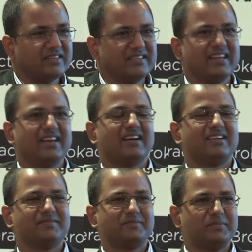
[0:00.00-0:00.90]
See,
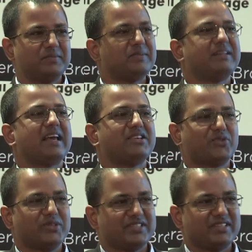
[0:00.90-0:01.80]
very nice
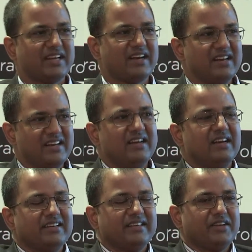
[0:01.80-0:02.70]
question. Yeah.
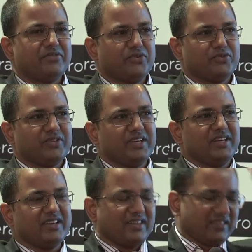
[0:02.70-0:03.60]
See, if you
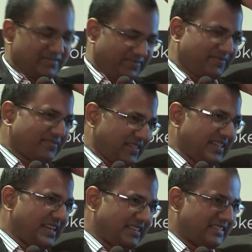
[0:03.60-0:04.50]
see,
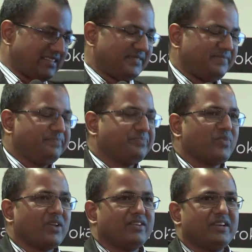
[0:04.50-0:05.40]
yes.
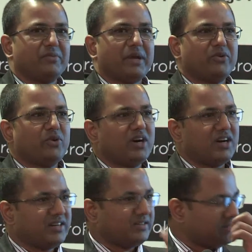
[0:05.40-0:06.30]
See, when you
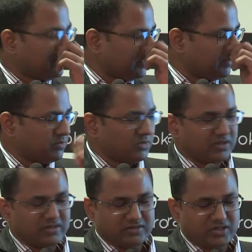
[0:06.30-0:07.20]
heard
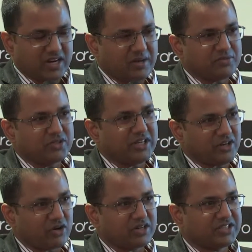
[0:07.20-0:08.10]
Trump's
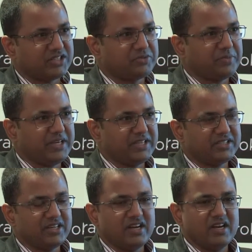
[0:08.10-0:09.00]
inauguration speech,